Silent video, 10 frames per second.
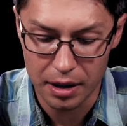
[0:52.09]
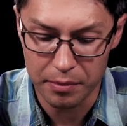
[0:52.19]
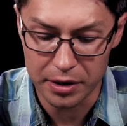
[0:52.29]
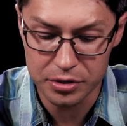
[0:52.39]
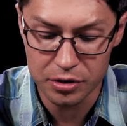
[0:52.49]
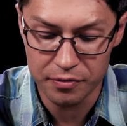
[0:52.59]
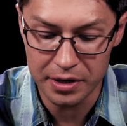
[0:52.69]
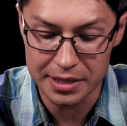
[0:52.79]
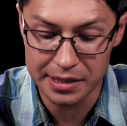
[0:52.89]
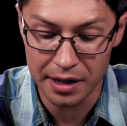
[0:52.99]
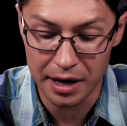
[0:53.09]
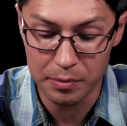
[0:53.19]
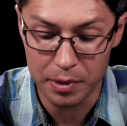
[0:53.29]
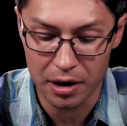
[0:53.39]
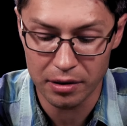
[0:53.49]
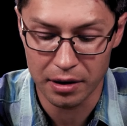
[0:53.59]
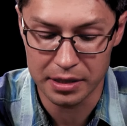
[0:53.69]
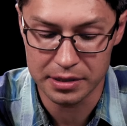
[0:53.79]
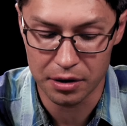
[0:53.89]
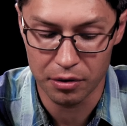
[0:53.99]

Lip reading: my servant is lying paralyzed at